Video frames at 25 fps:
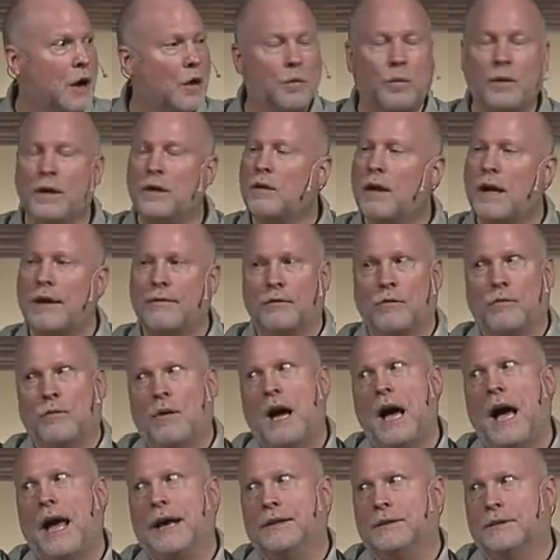we don't have a
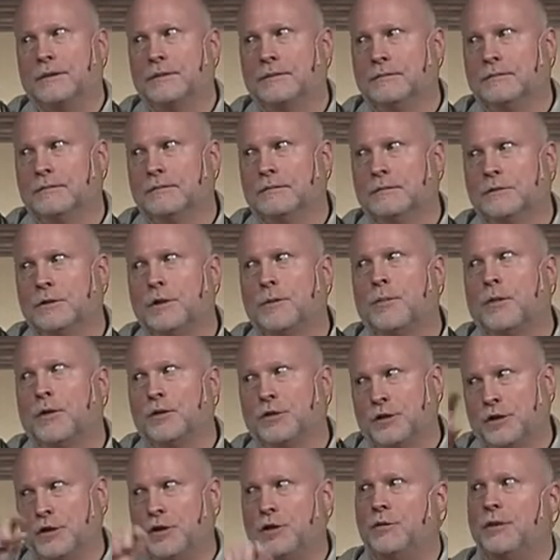right to
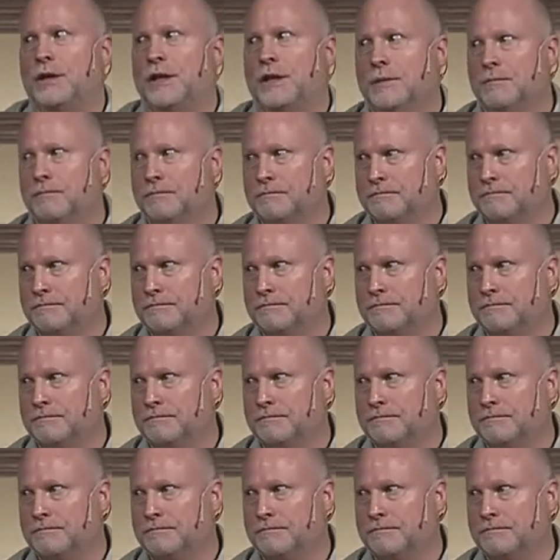persecute him.